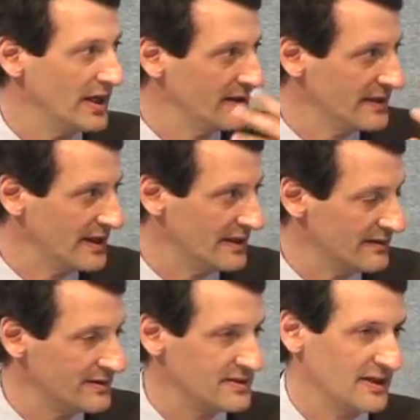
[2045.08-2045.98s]
at the end of
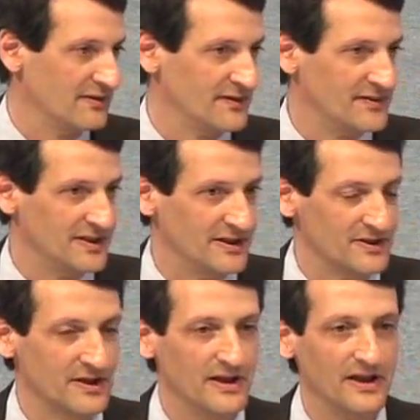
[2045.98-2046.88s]
the 10 or 15
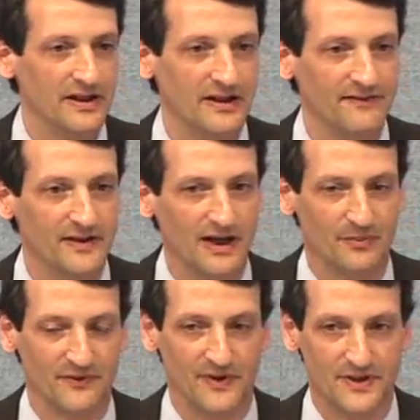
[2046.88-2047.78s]
years. They've got
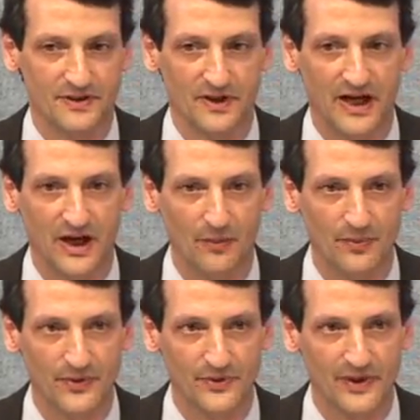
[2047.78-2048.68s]
professional
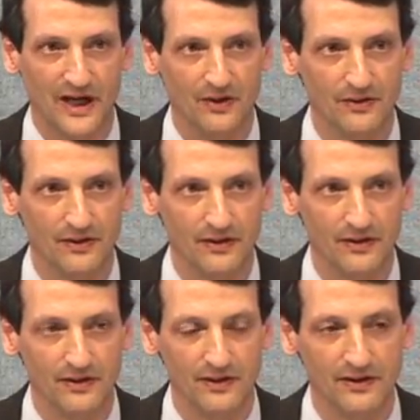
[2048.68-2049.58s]
help throughout
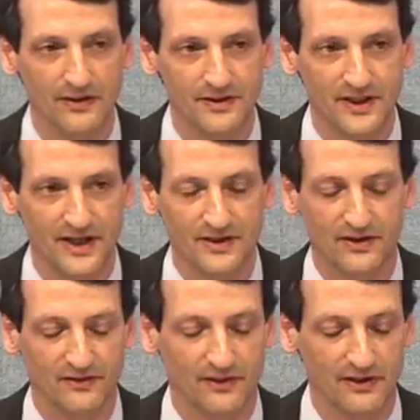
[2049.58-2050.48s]
the tenure
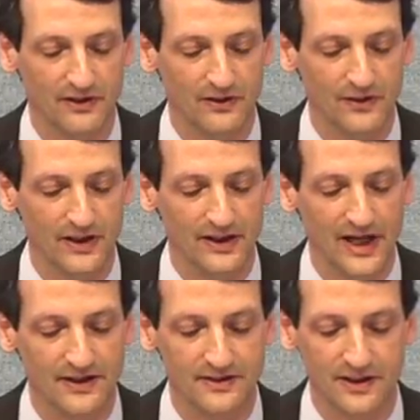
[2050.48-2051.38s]
of our loan, and
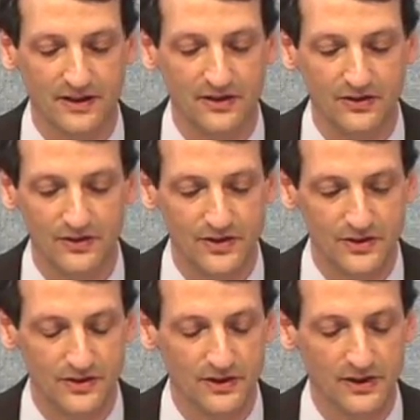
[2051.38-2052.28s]
that is a huge